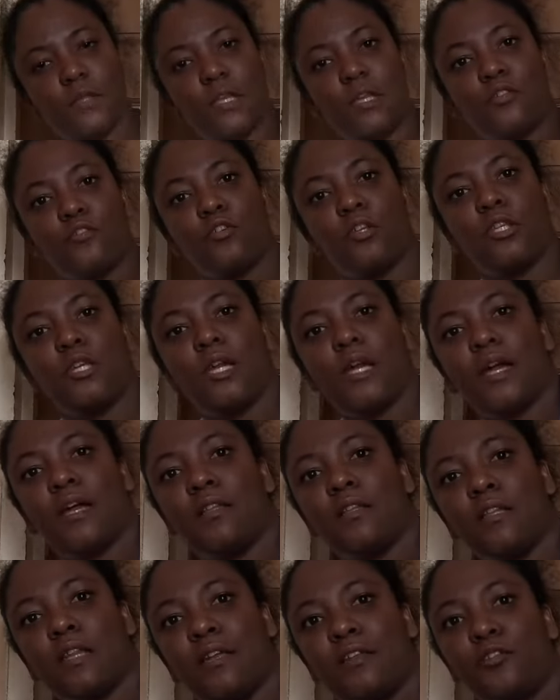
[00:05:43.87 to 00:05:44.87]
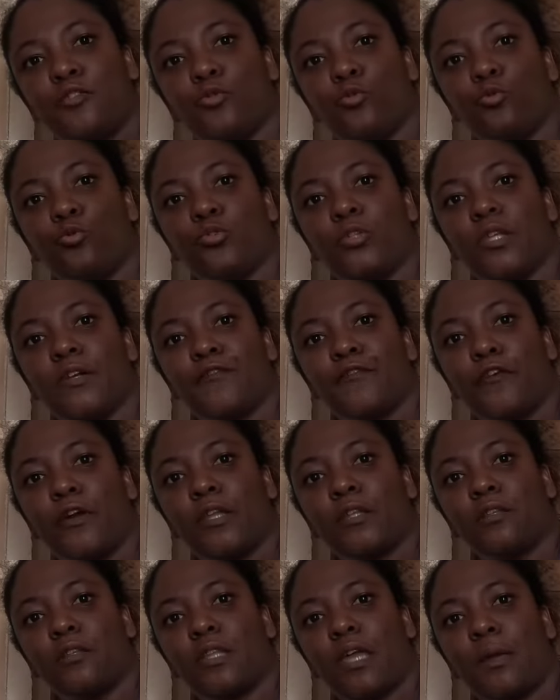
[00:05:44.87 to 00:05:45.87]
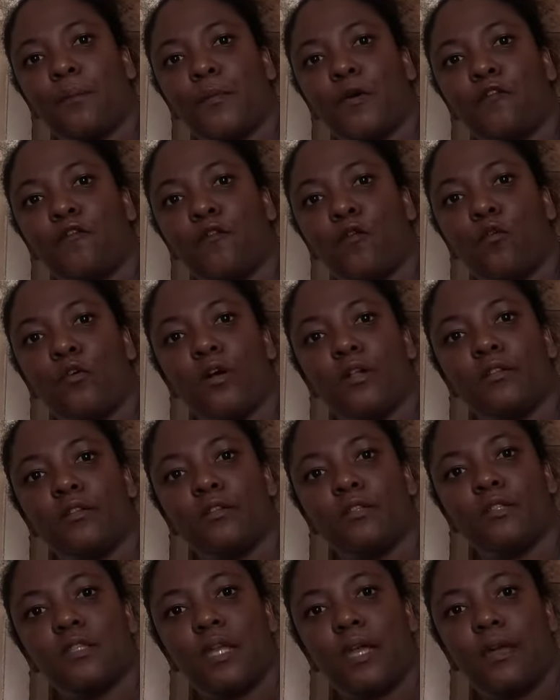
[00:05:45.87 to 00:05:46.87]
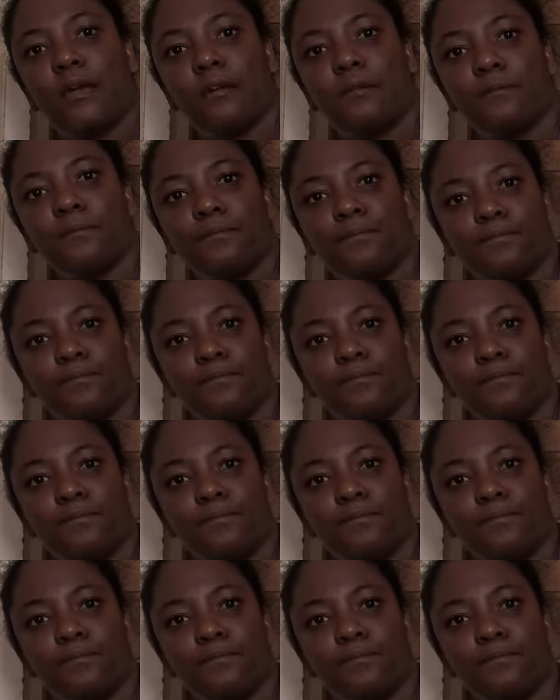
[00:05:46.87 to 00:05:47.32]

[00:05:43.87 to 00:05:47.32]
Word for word: It only had like two different type of oils there.